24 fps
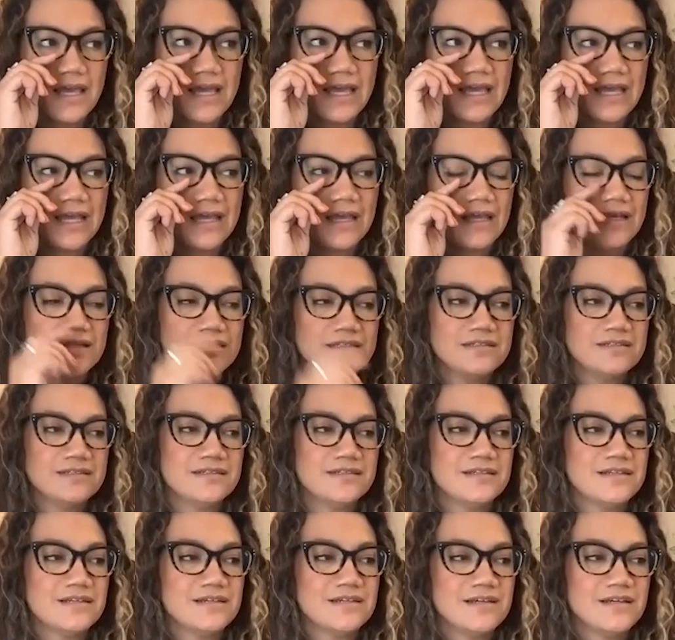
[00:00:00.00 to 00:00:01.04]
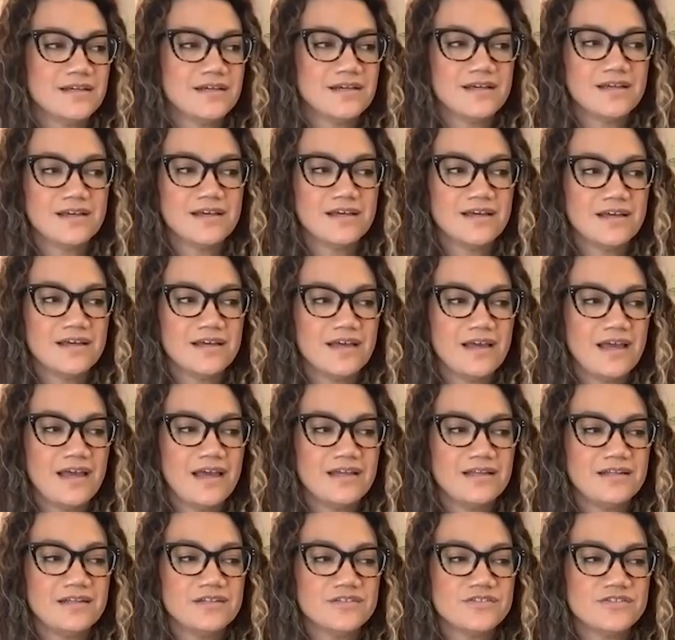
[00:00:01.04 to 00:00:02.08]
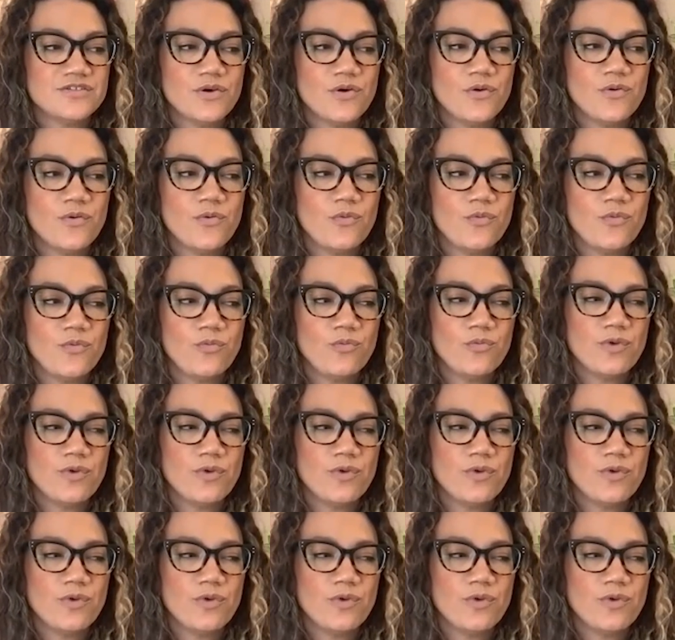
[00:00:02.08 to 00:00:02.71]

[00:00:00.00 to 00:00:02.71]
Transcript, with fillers: and and so